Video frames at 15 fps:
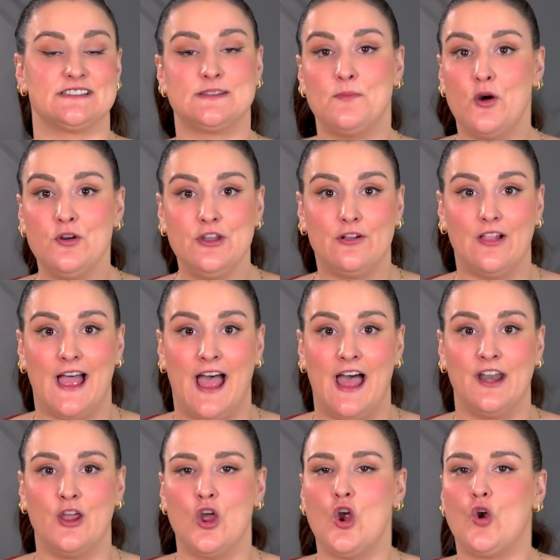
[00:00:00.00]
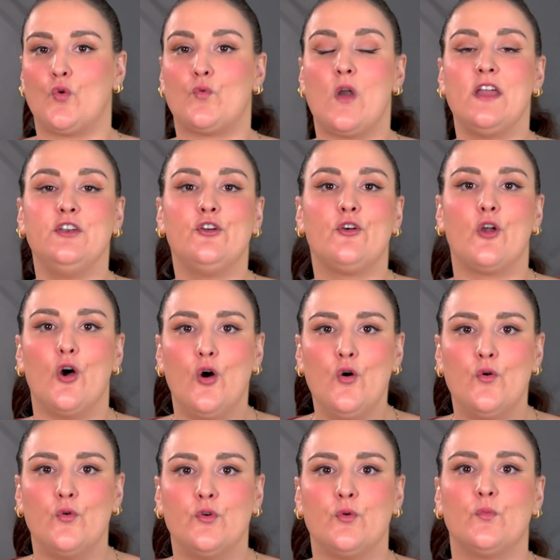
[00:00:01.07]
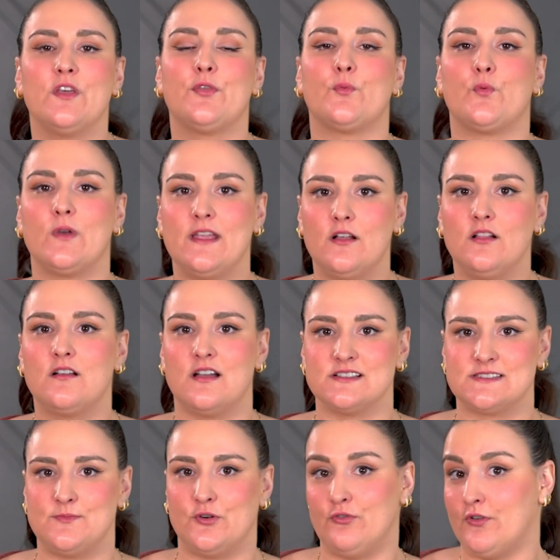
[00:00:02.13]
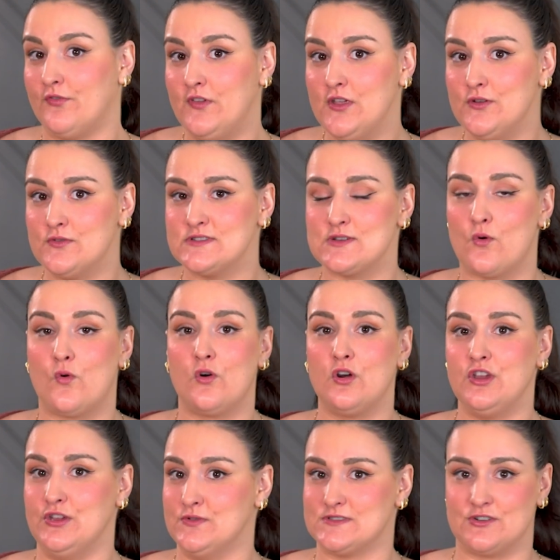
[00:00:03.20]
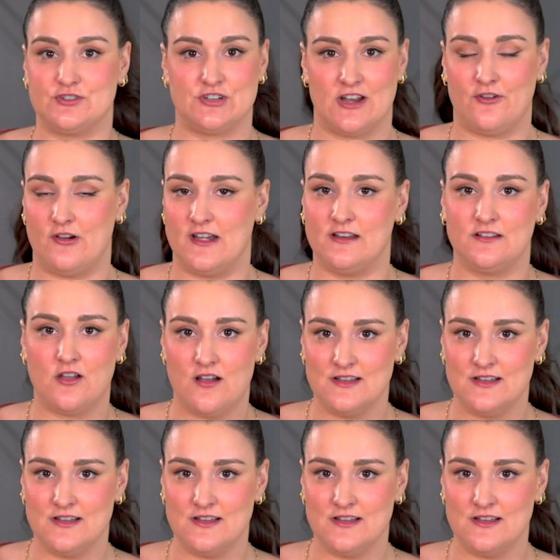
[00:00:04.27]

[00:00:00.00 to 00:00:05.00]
testimonial ad, run your own with real customer reviews or user generated